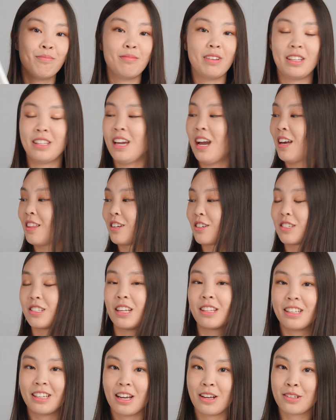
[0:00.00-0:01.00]
And yeah, there's
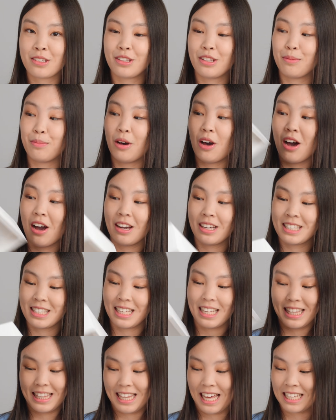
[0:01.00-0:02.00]
nothing else in the box.
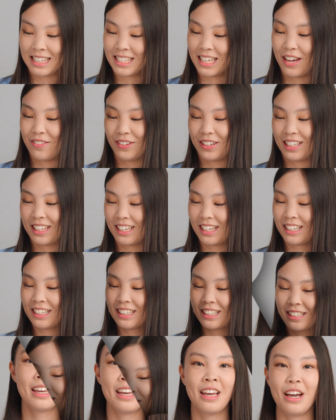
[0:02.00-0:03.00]
That's
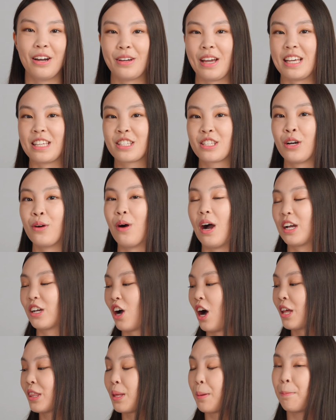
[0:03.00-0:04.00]
everything. Okay, so I
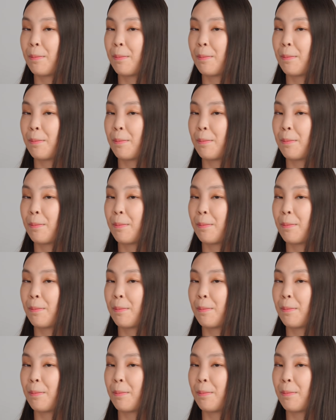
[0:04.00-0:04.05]
got the